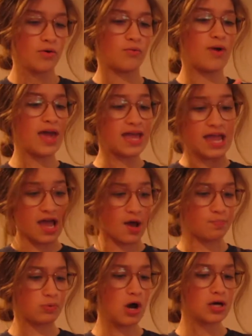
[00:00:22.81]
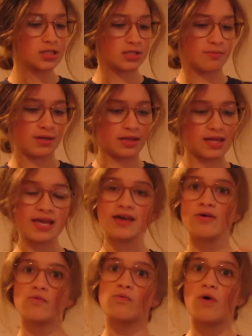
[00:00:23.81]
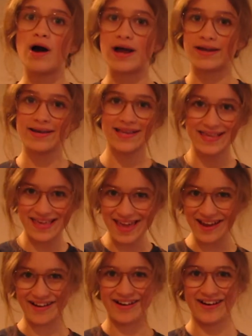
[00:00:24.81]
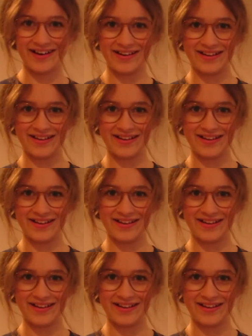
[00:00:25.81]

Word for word: Wait approximately one year.